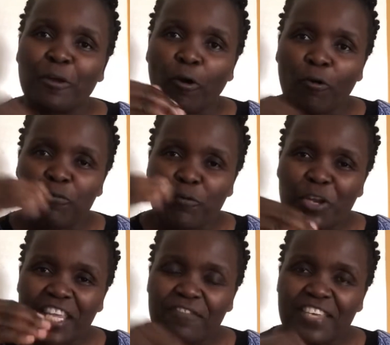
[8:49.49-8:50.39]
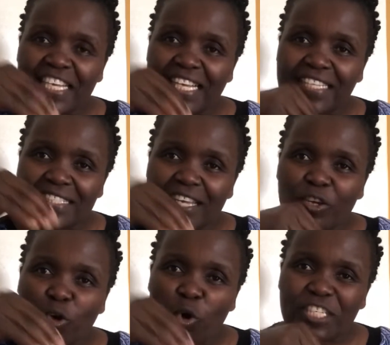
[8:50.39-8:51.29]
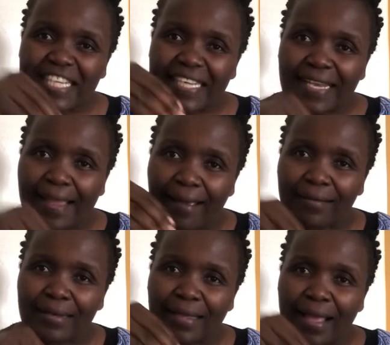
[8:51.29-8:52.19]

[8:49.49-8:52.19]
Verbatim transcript: of forgiving, letting go, declaring,